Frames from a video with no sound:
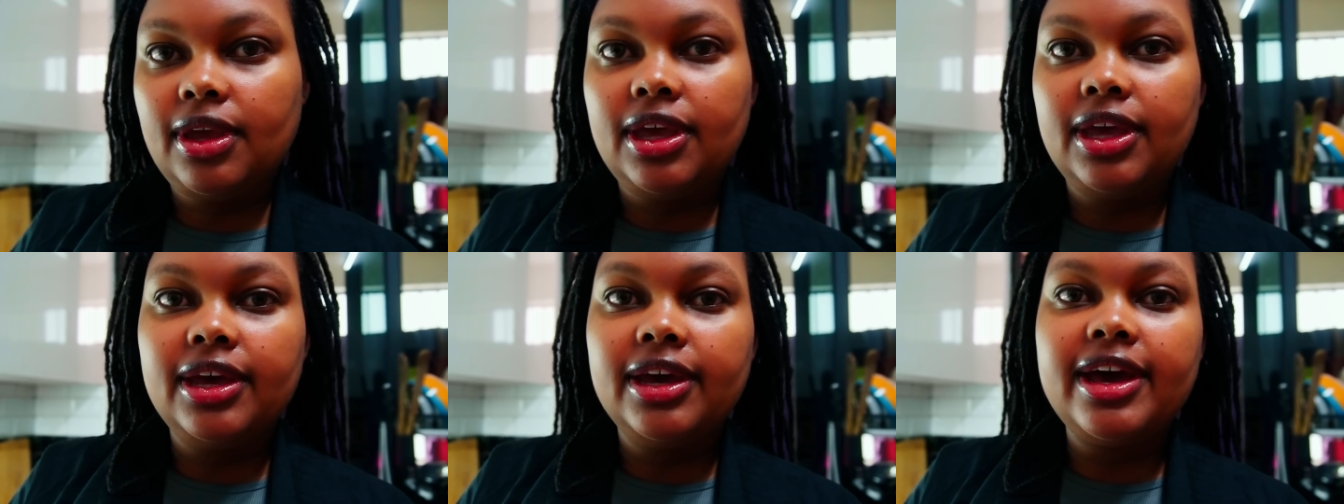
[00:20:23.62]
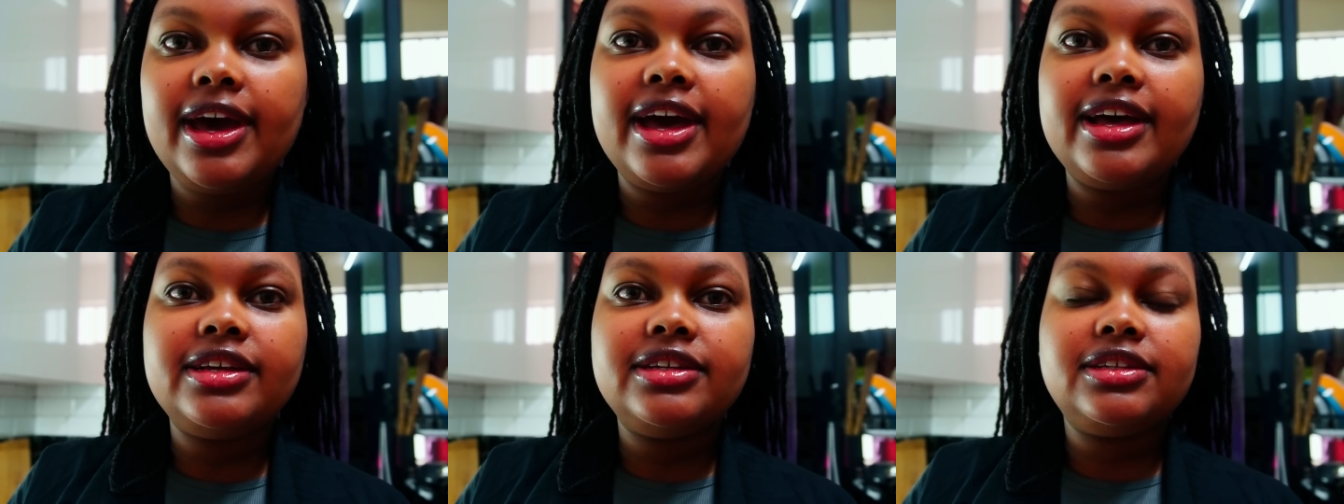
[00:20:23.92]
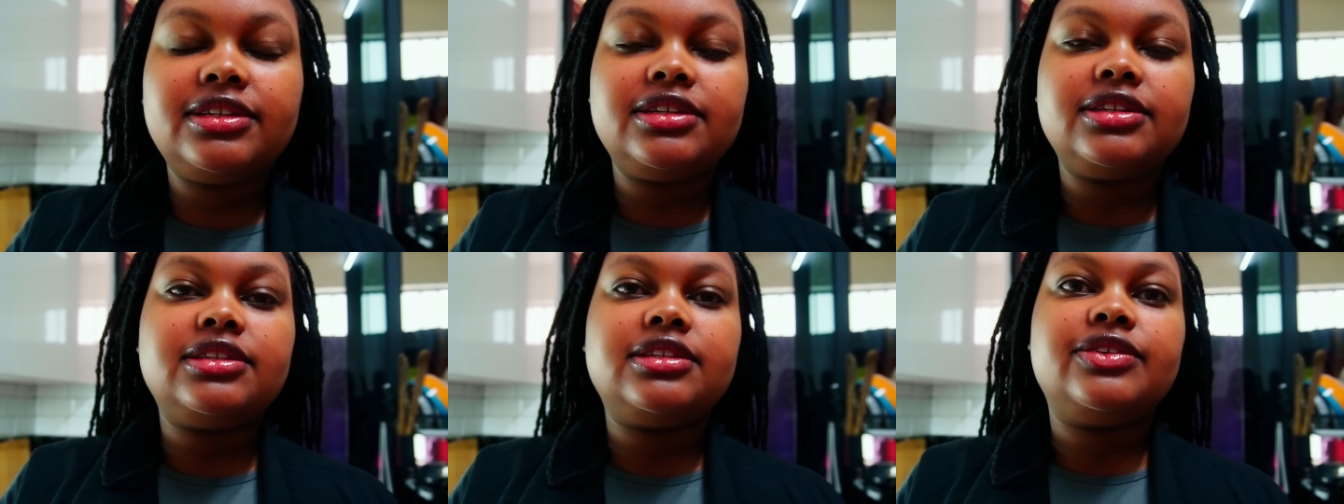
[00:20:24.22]
Hey guys,
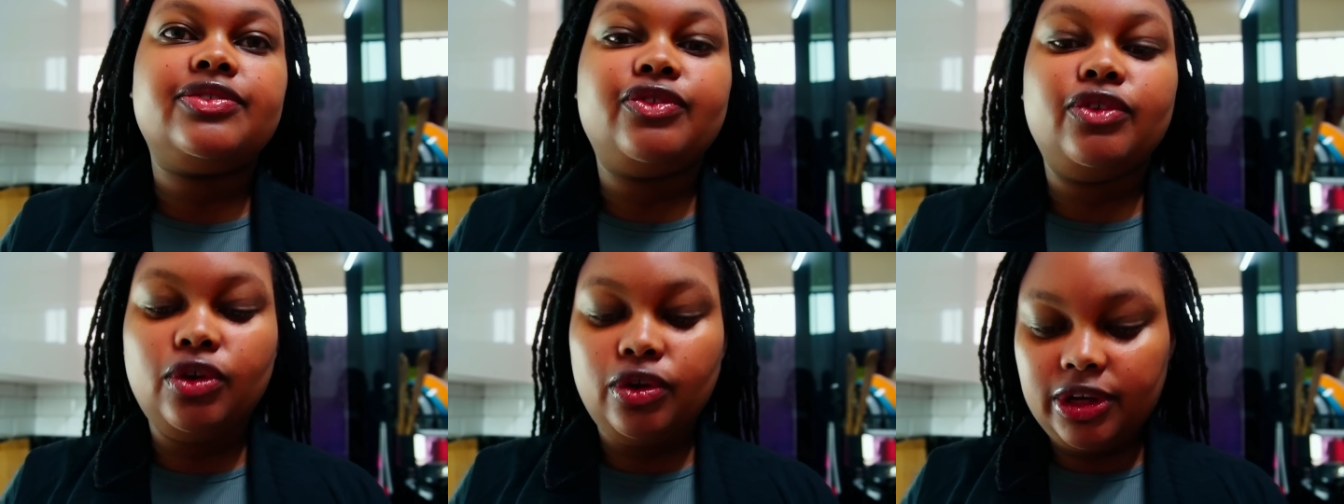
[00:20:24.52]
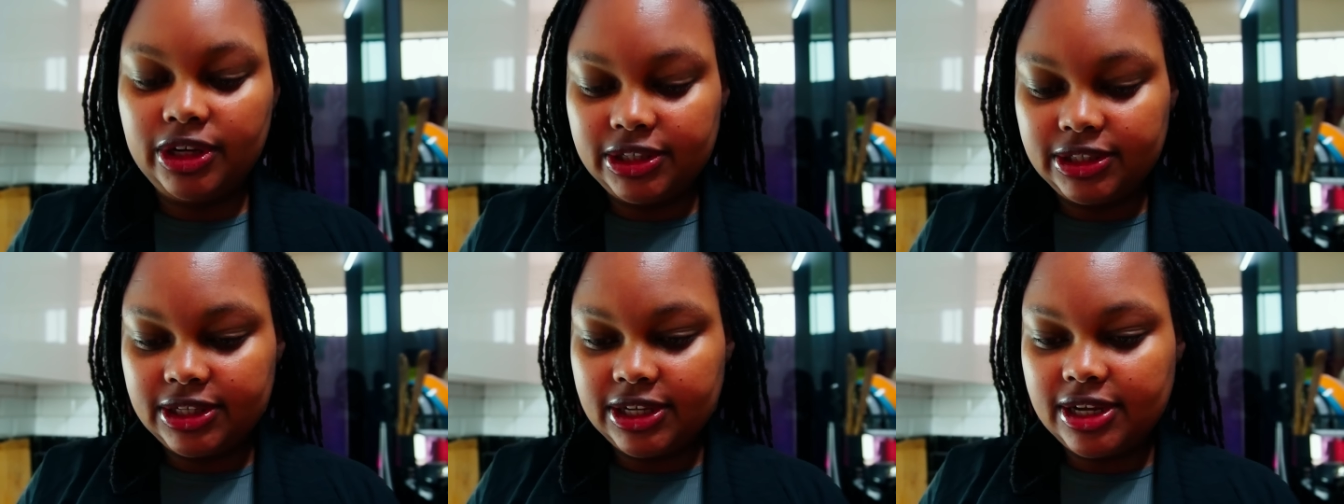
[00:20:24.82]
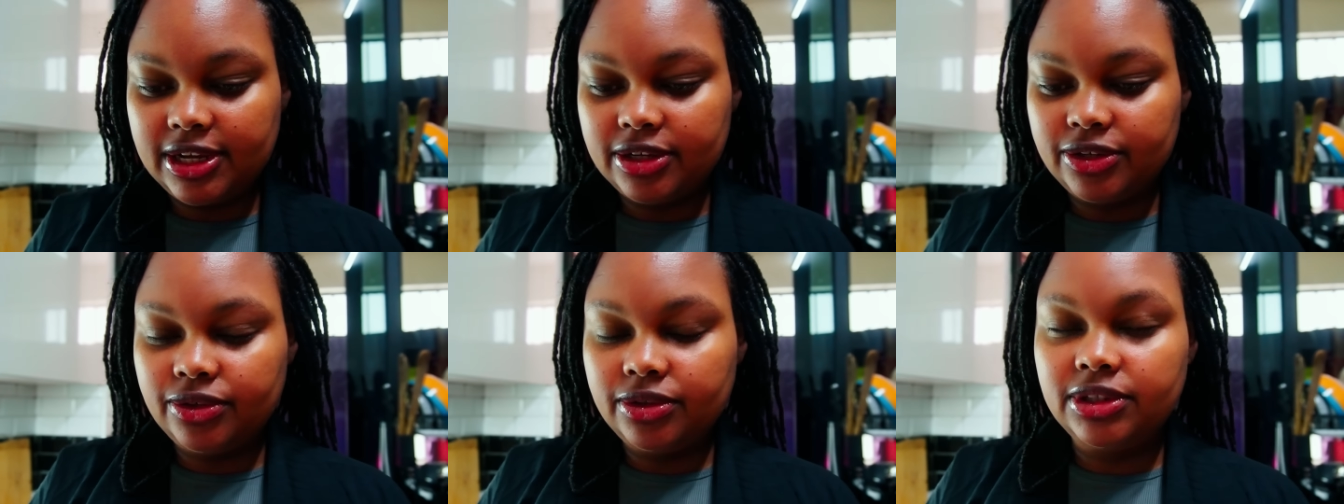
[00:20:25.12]
it's the following
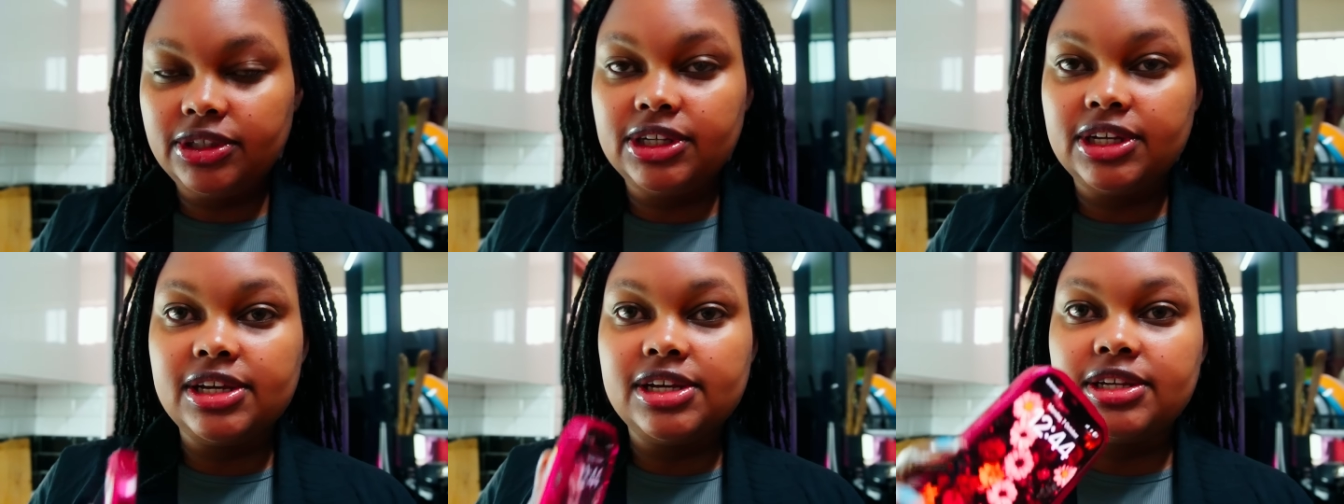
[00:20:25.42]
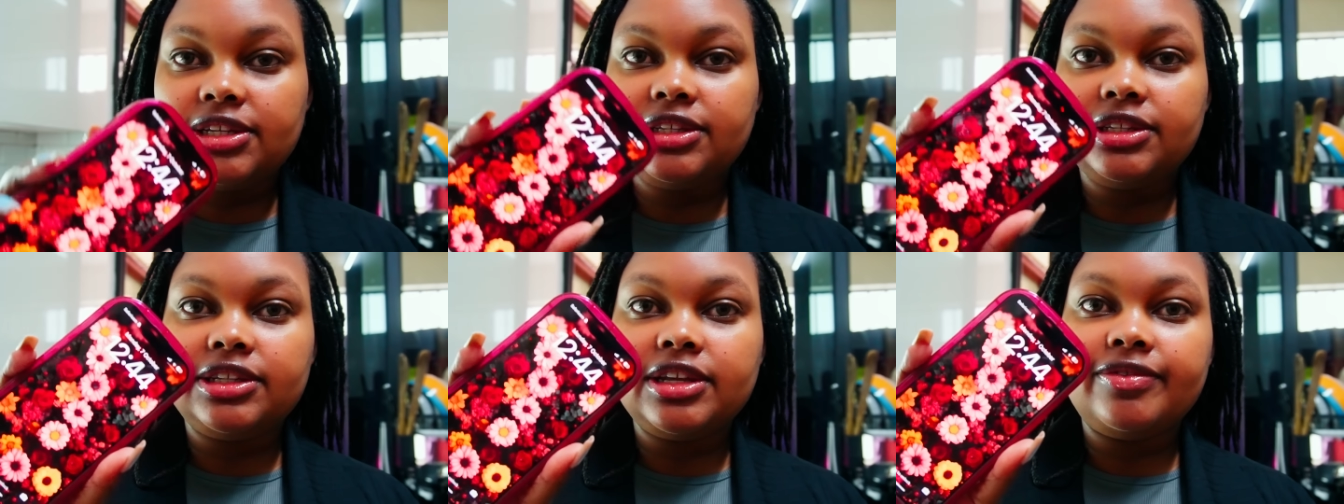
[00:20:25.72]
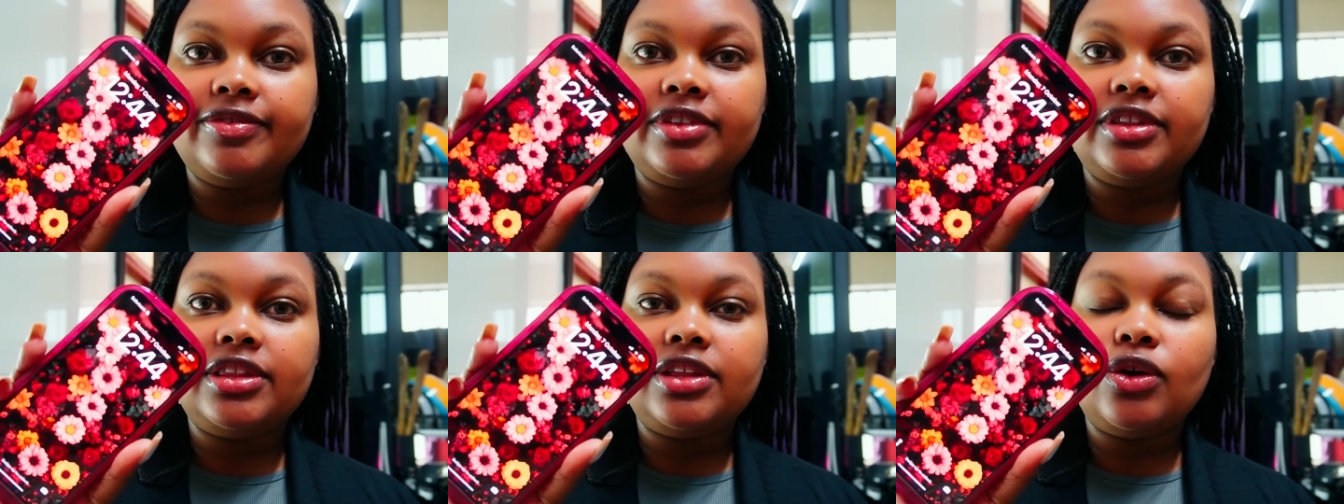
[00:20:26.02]
day. Today is
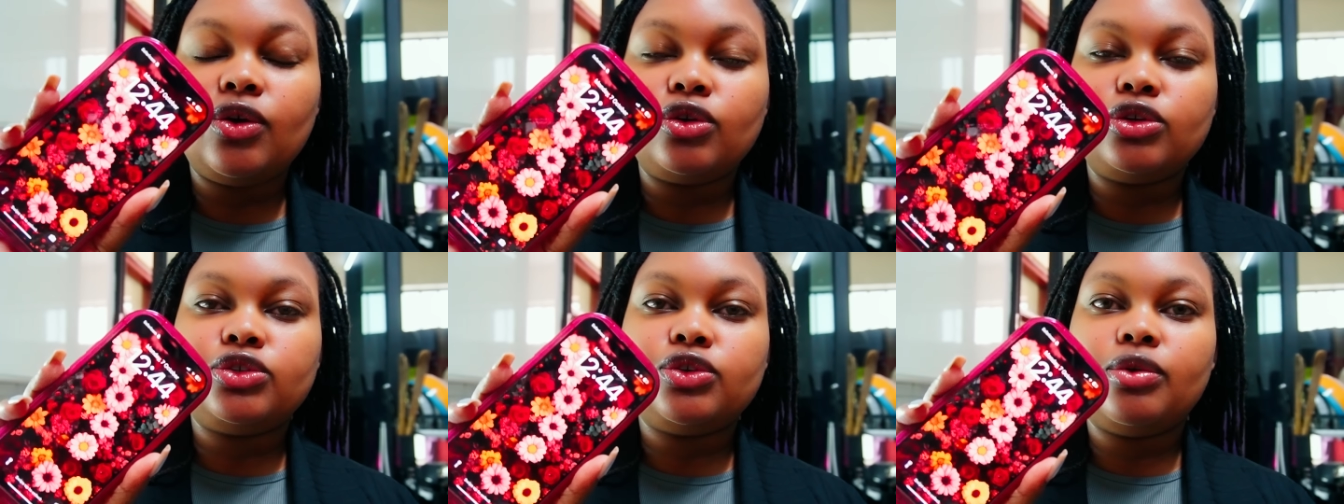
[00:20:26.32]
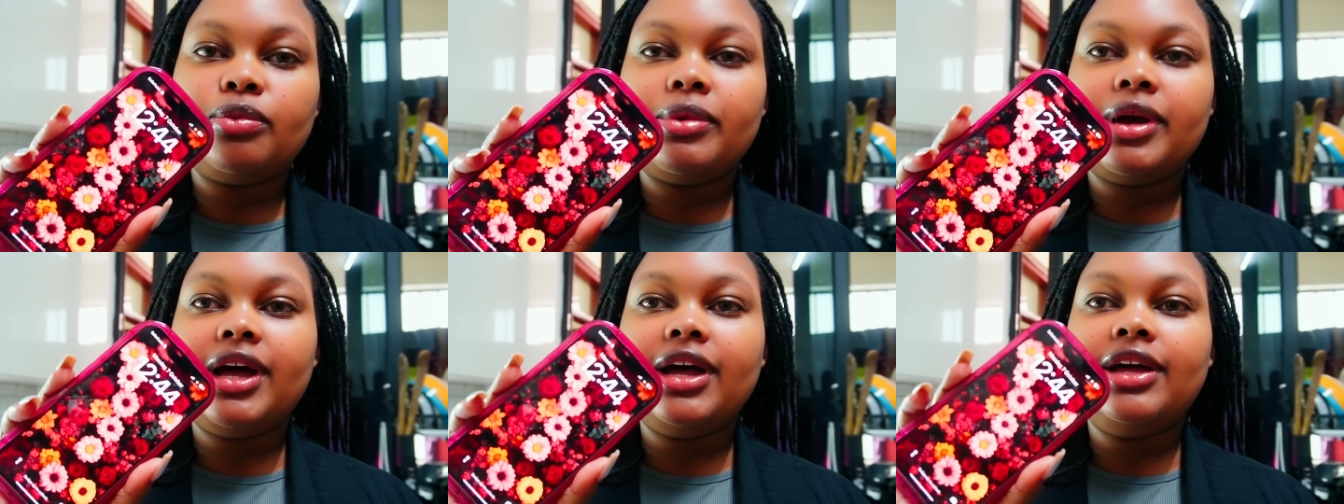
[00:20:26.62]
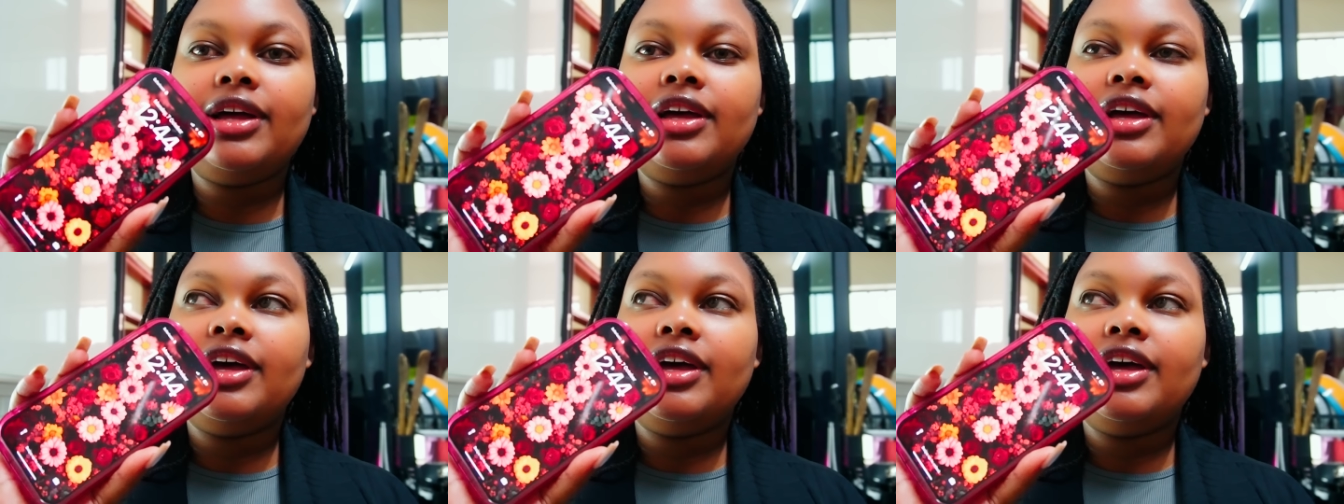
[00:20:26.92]
7th October.